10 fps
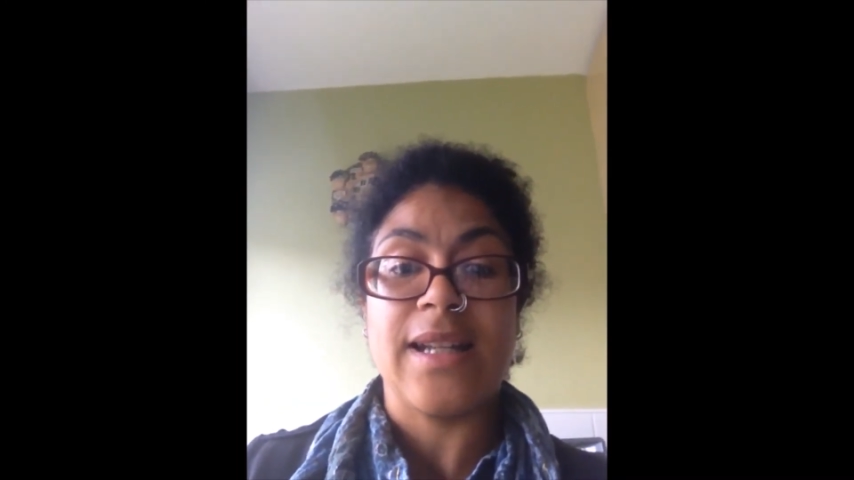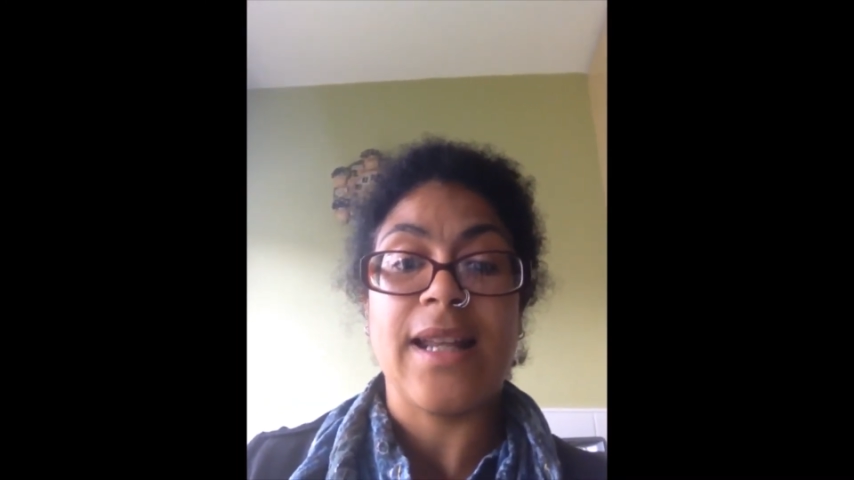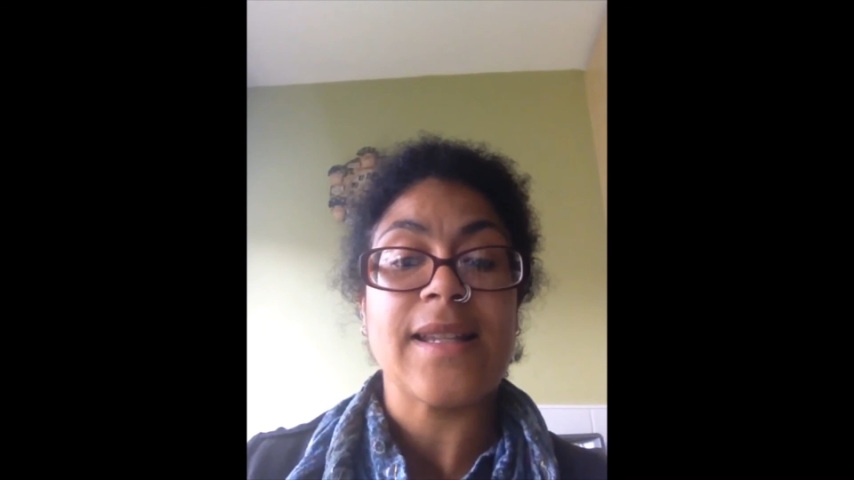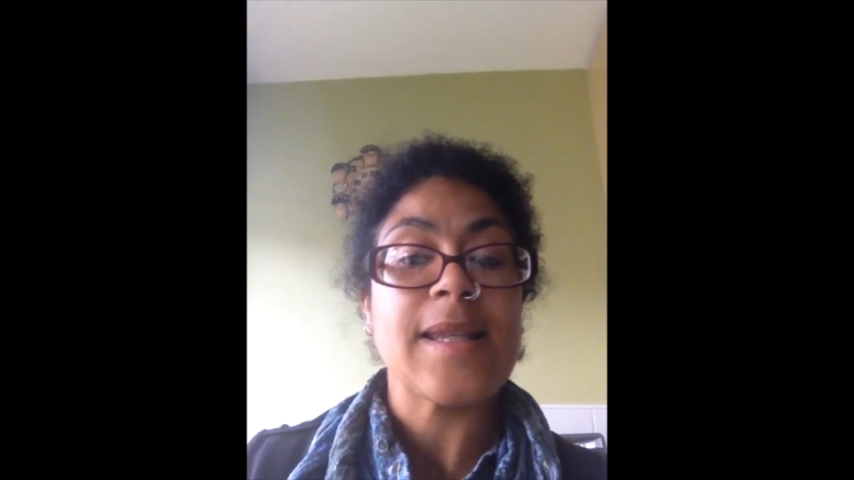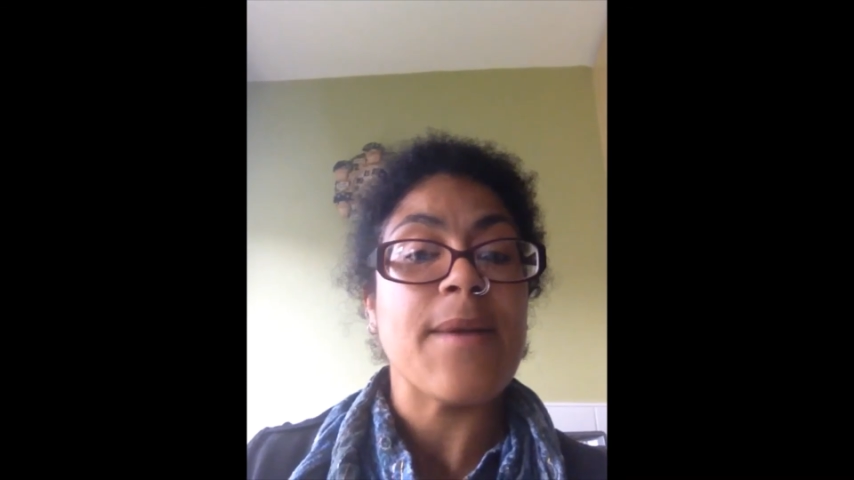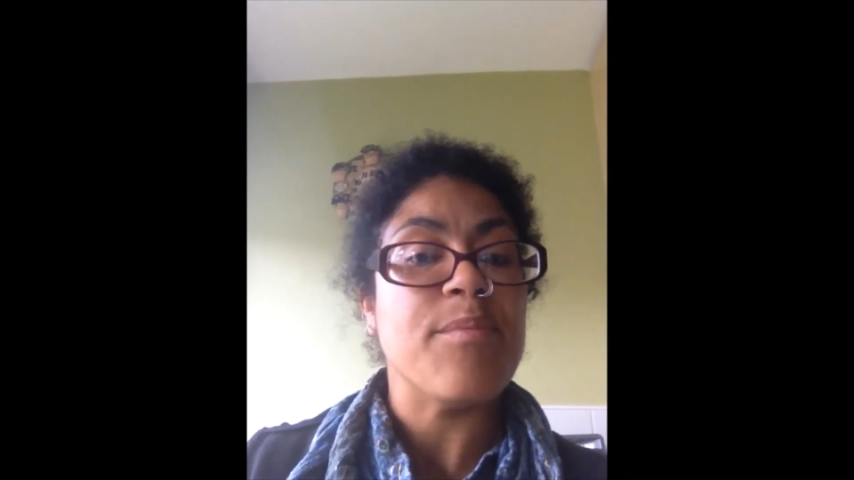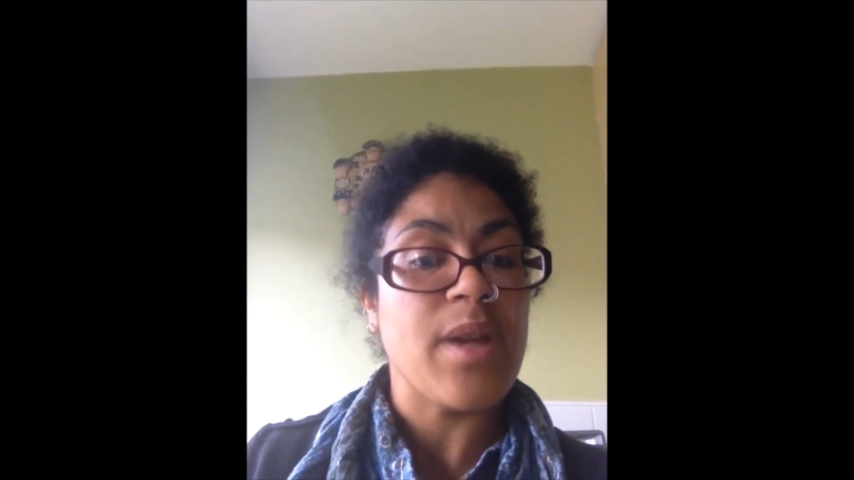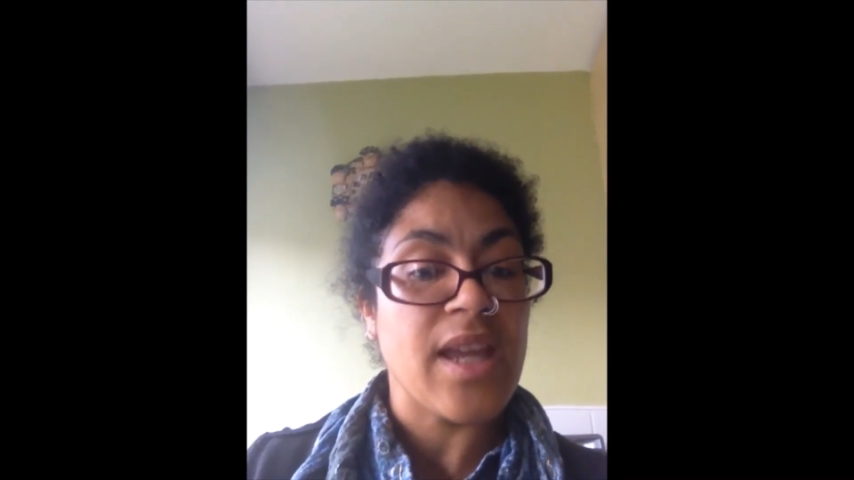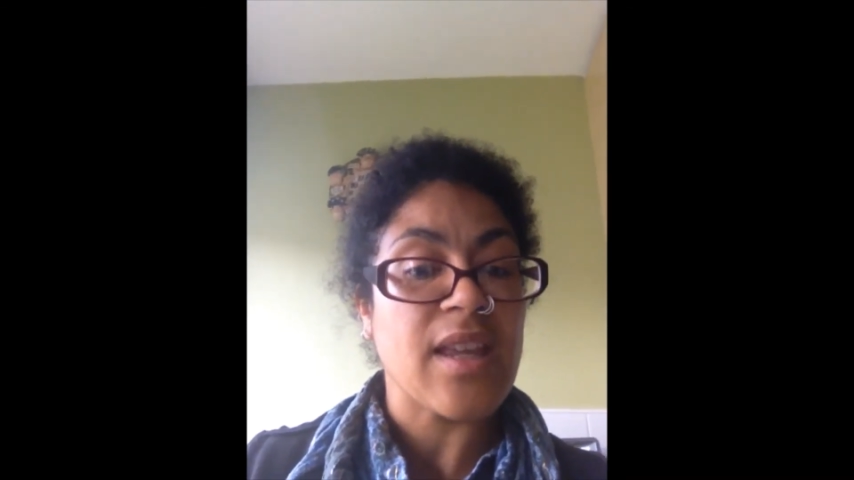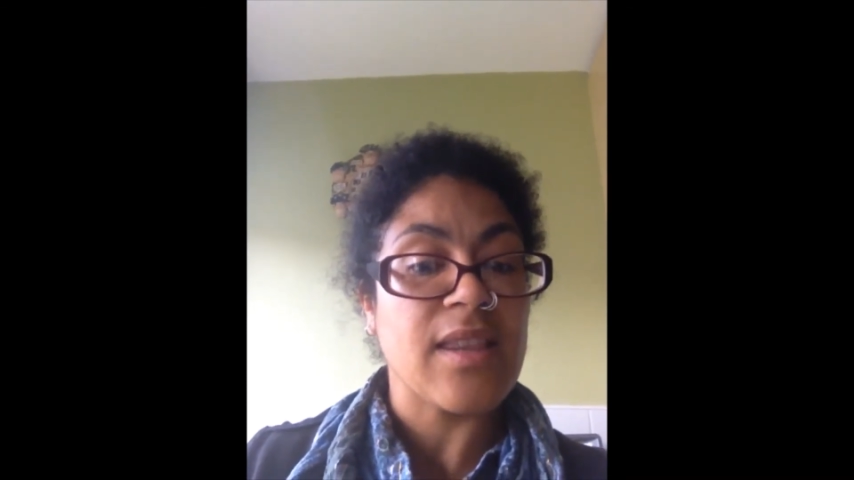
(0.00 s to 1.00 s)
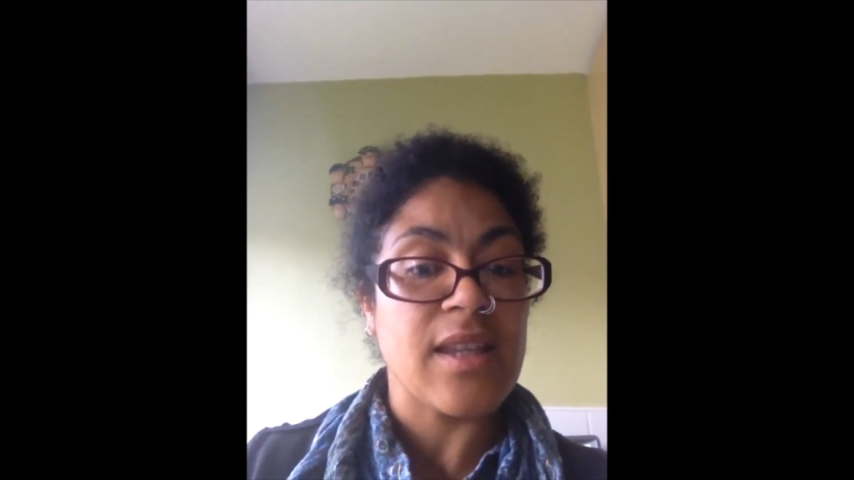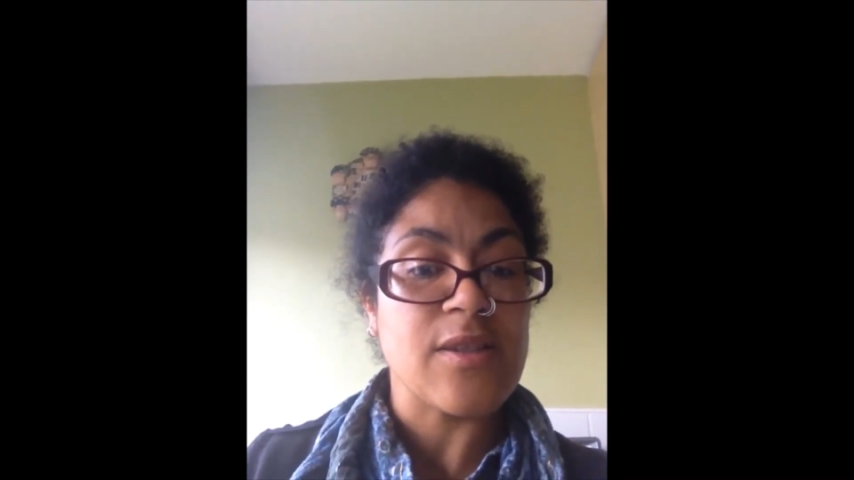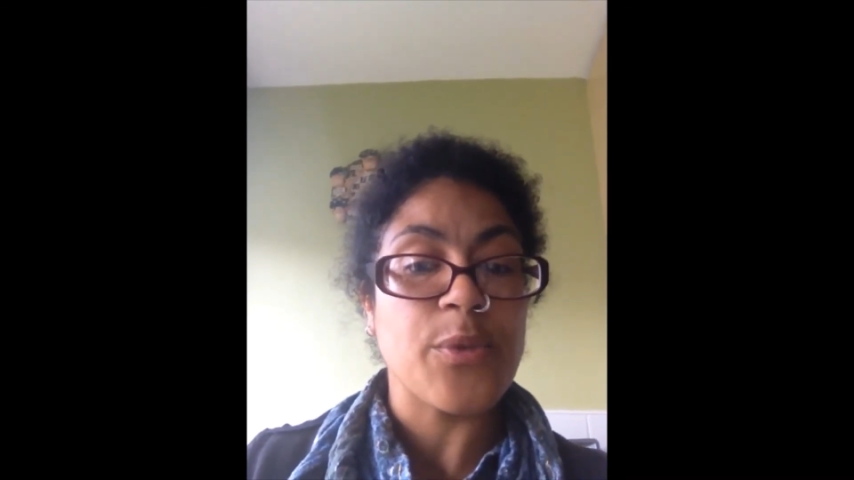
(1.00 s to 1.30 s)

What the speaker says: Like I say, make this